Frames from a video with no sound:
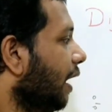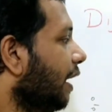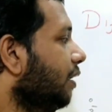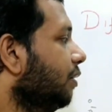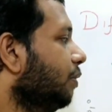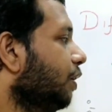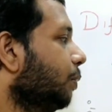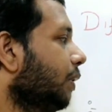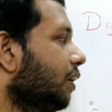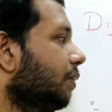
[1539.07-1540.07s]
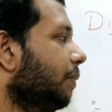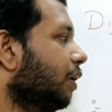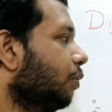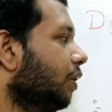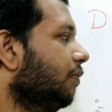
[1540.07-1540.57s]
A liquid
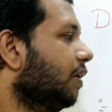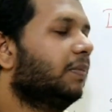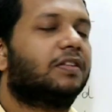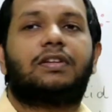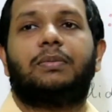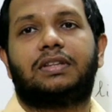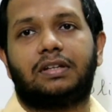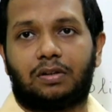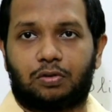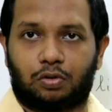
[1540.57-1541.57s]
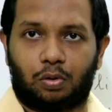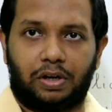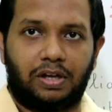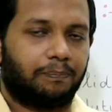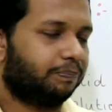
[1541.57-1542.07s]
mercury when mixed with
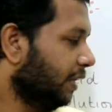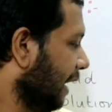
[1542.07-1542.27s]
sodium.